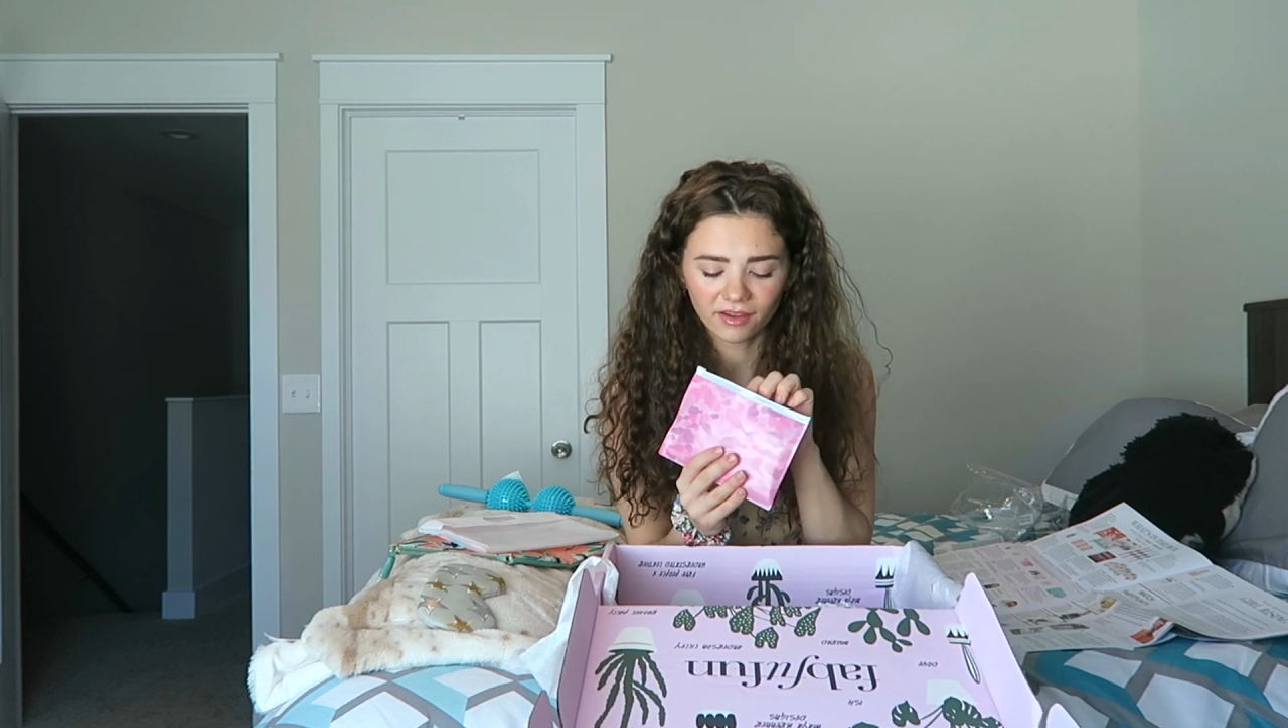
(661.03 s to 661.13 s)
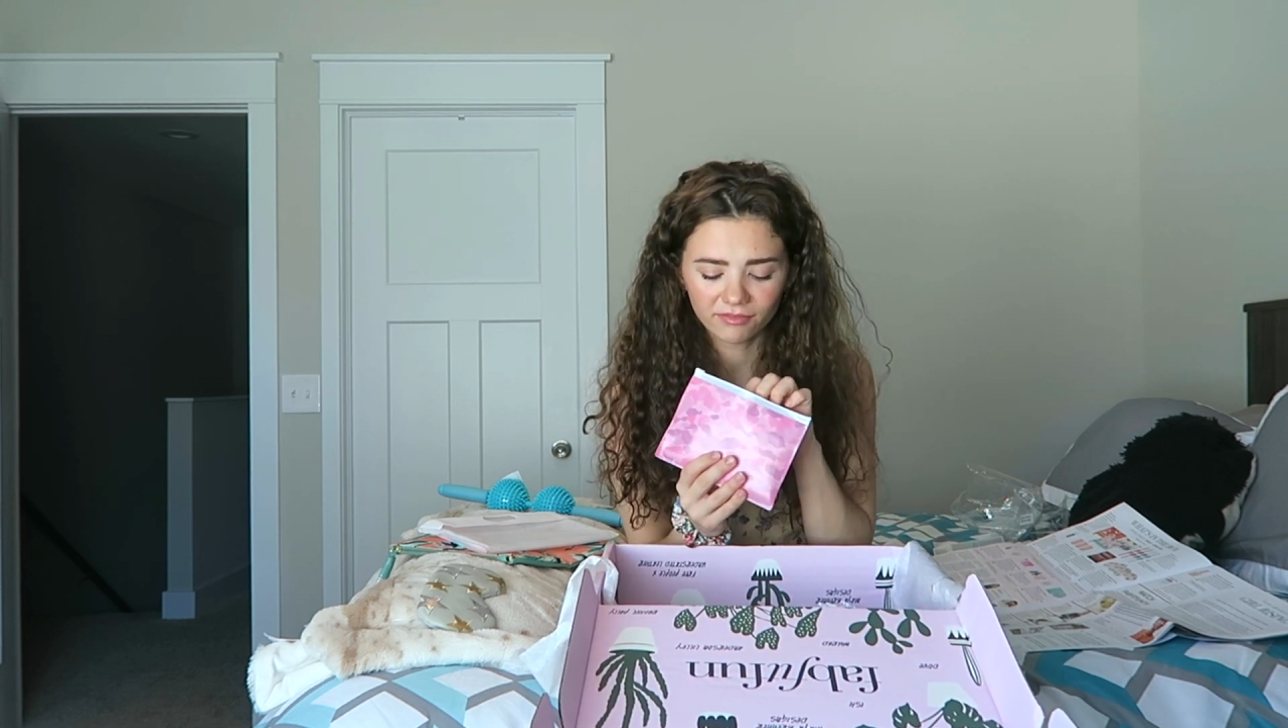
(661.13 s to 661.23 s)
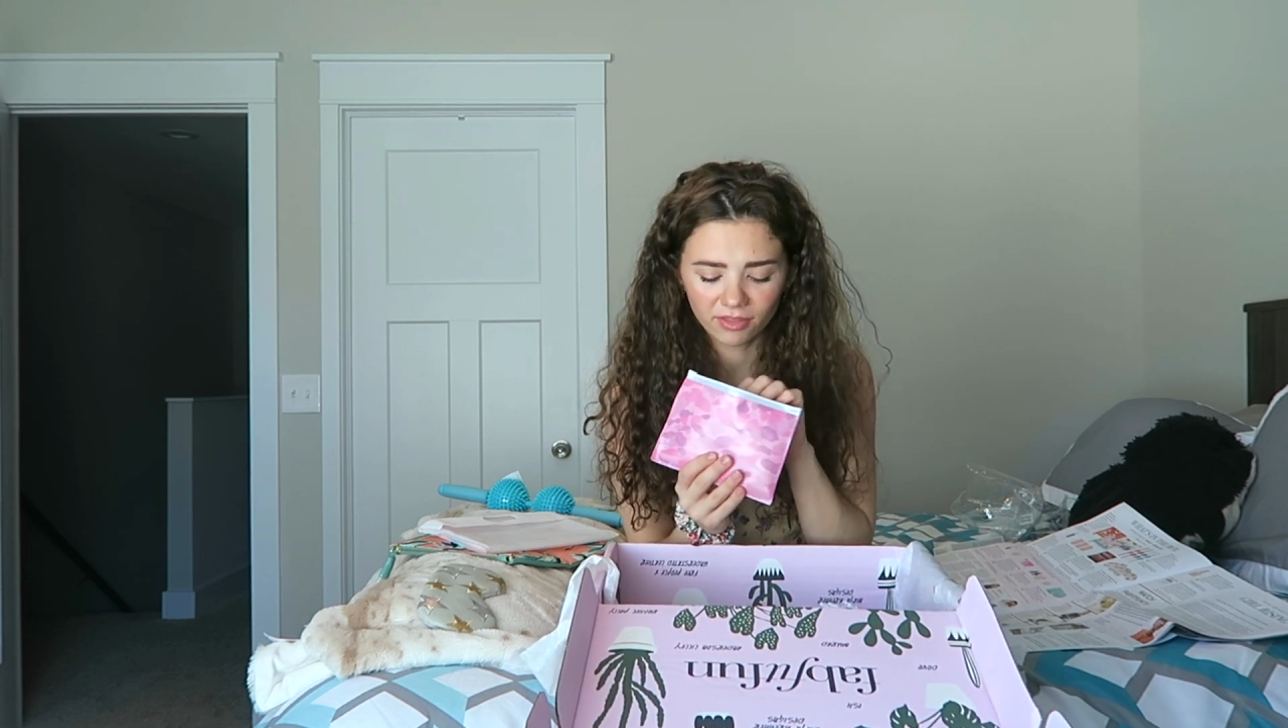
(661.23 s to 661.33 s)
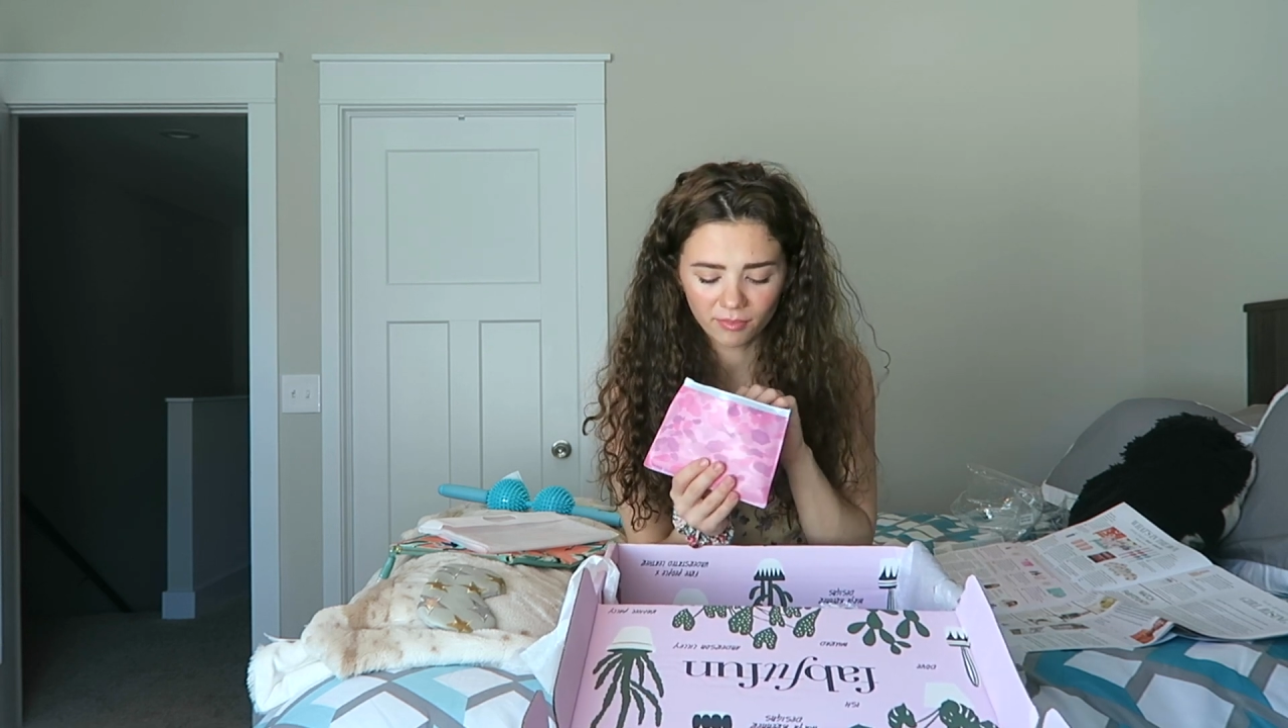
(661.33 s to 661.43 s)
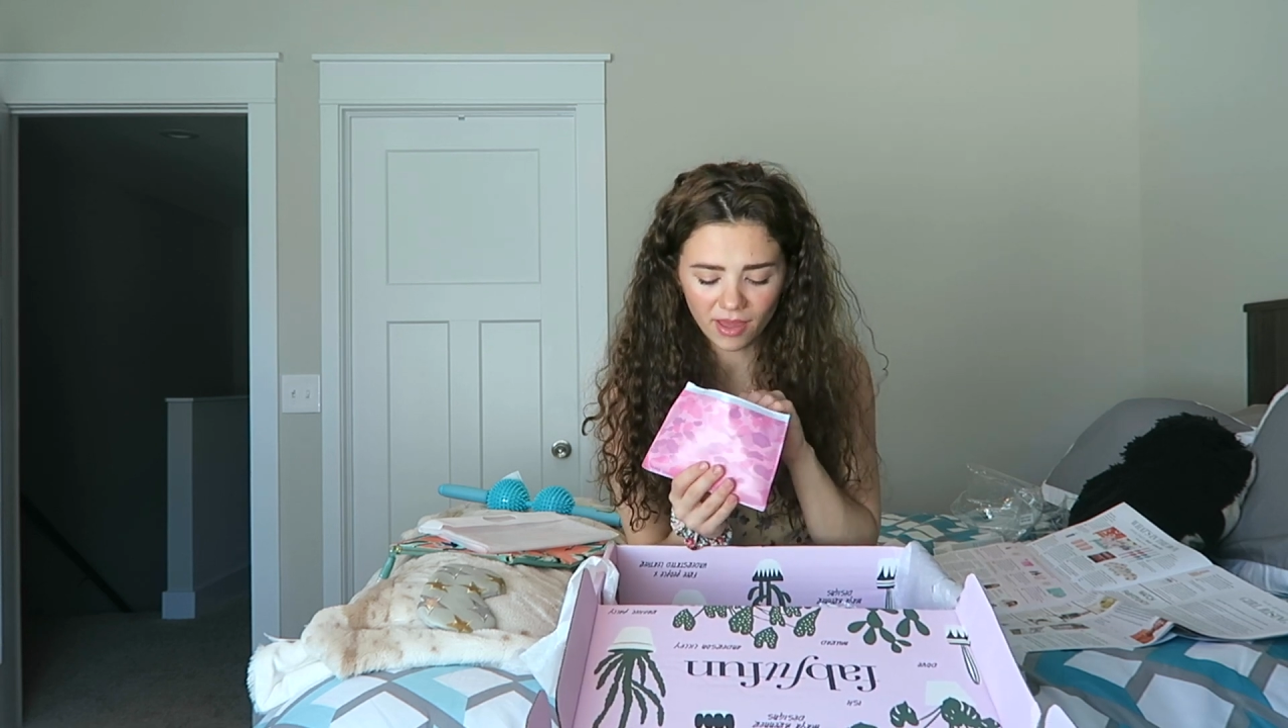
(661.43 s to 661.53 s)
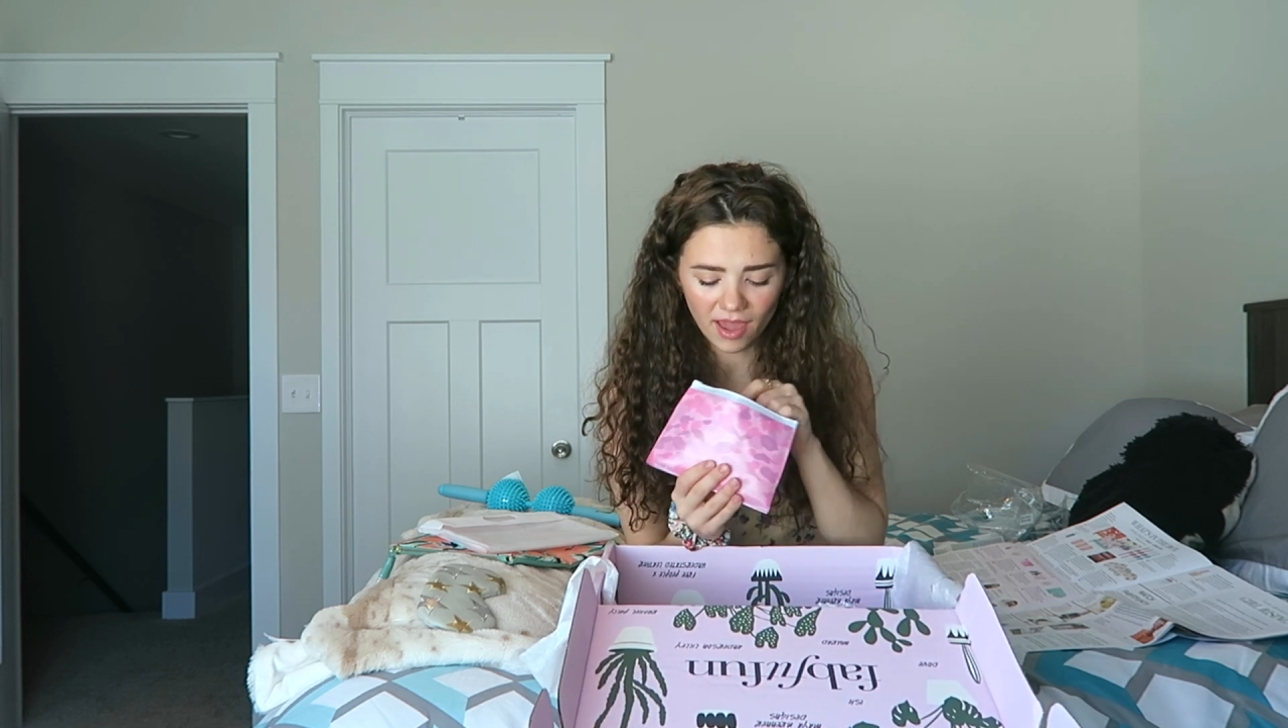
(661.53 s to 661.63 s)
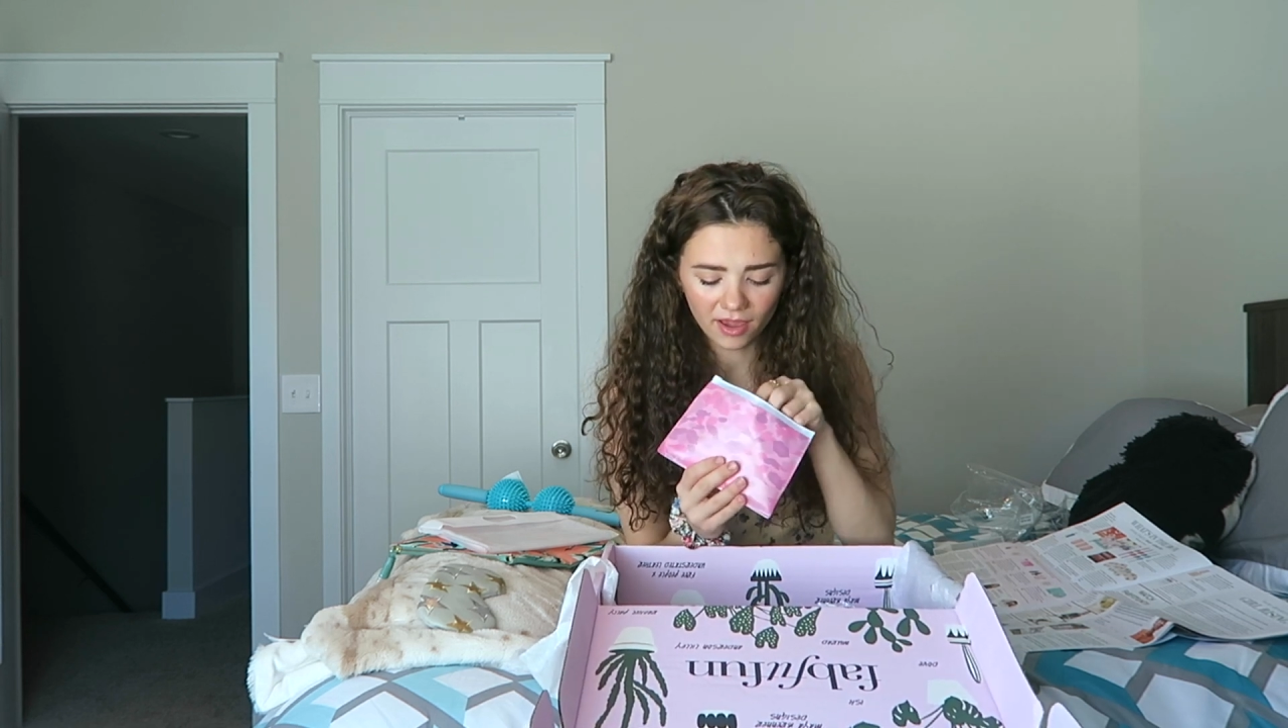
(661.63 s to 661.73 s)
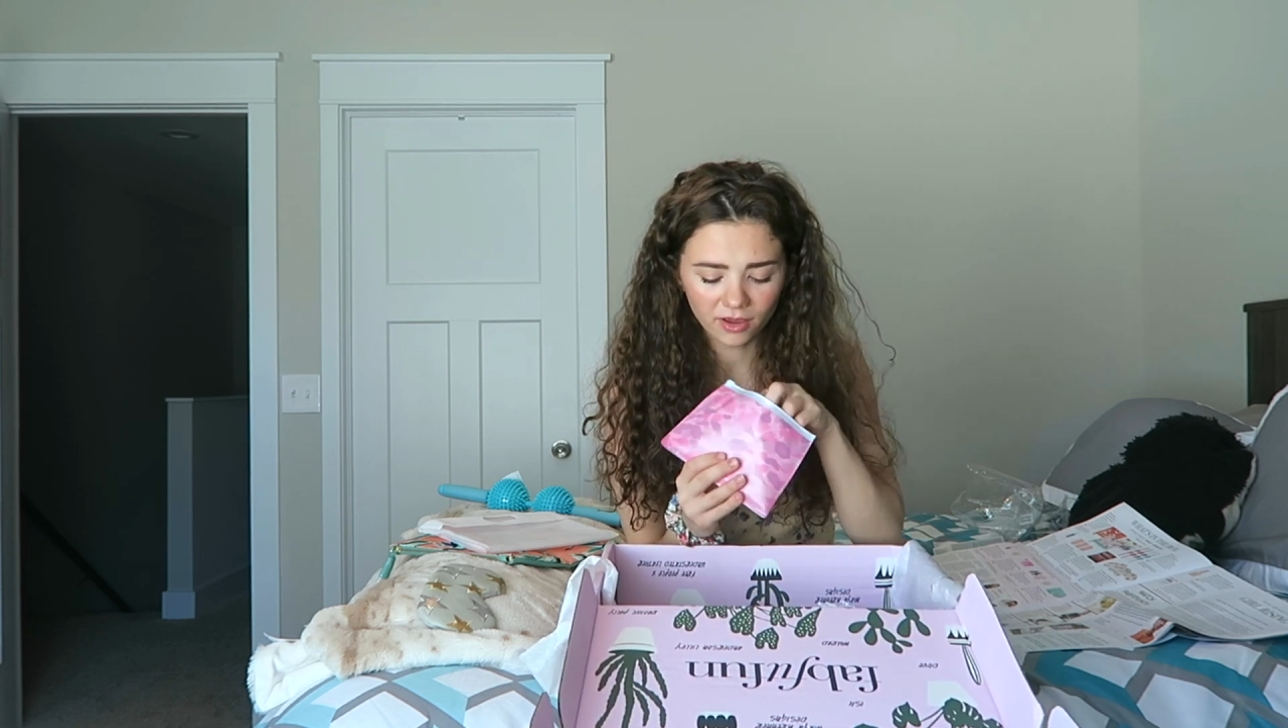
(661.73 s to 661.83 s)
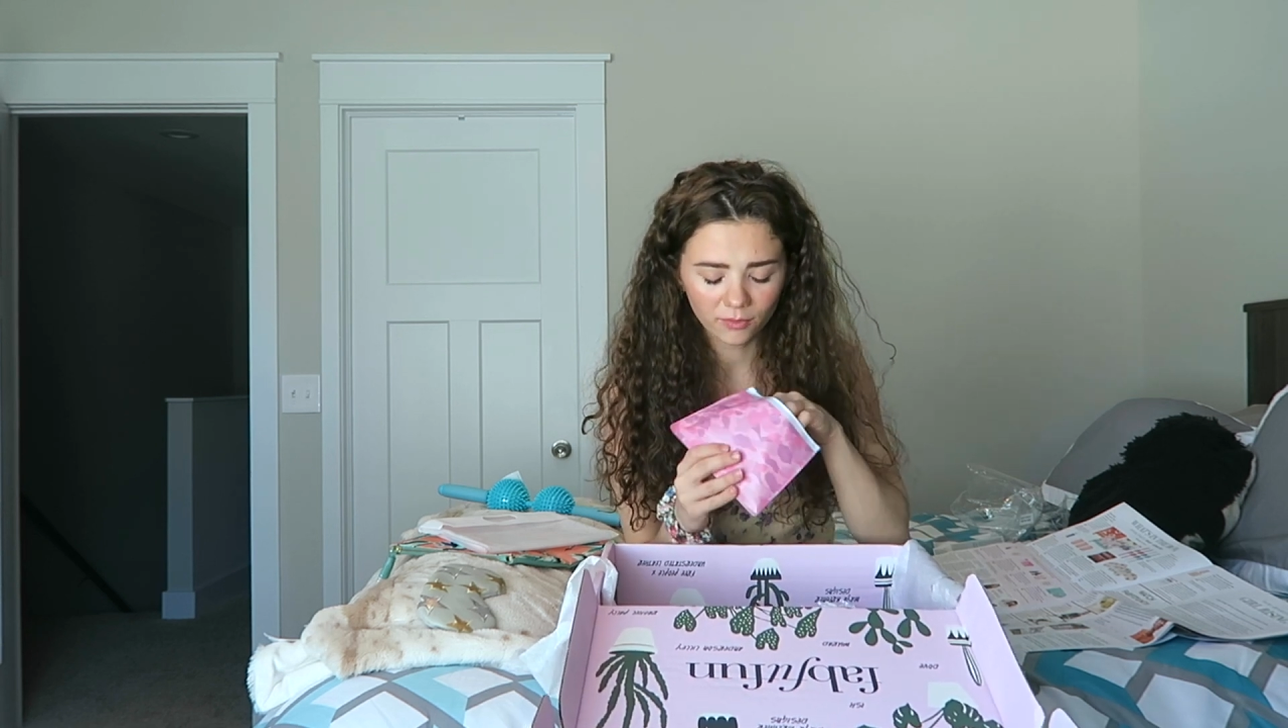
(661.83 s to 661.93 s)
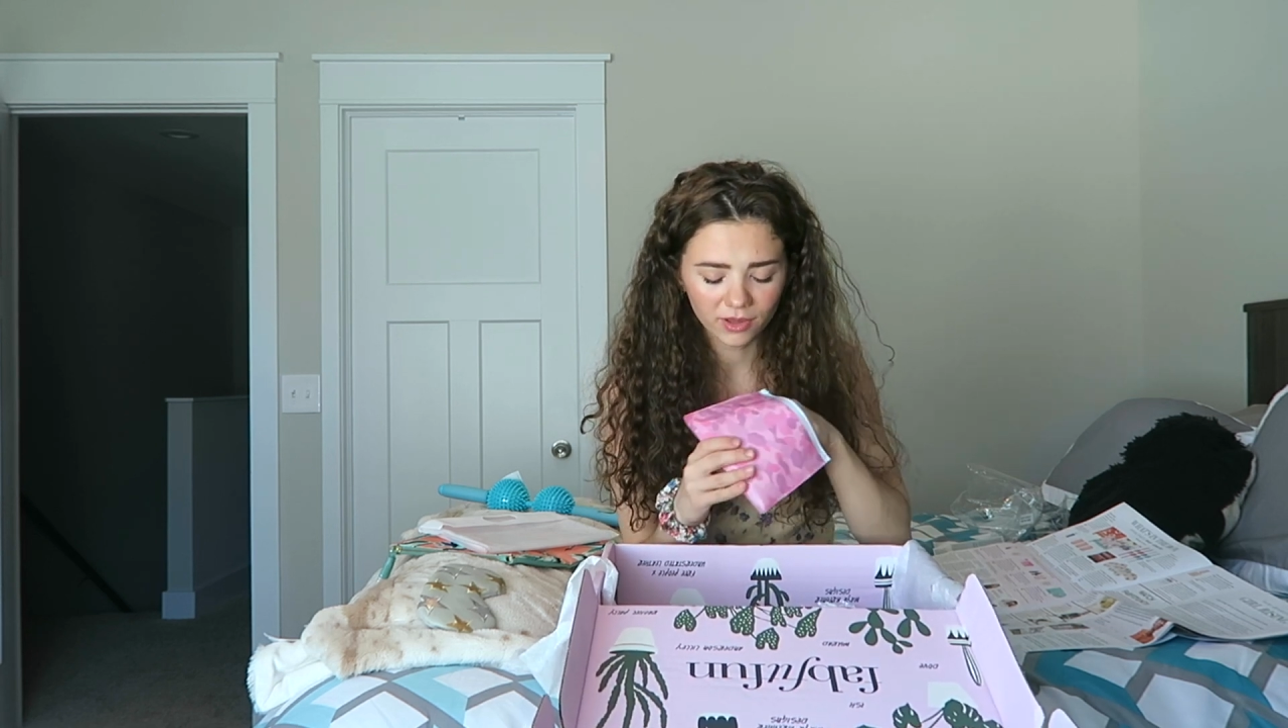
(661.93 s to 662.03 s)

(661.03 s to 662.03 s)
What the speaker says: of the bag,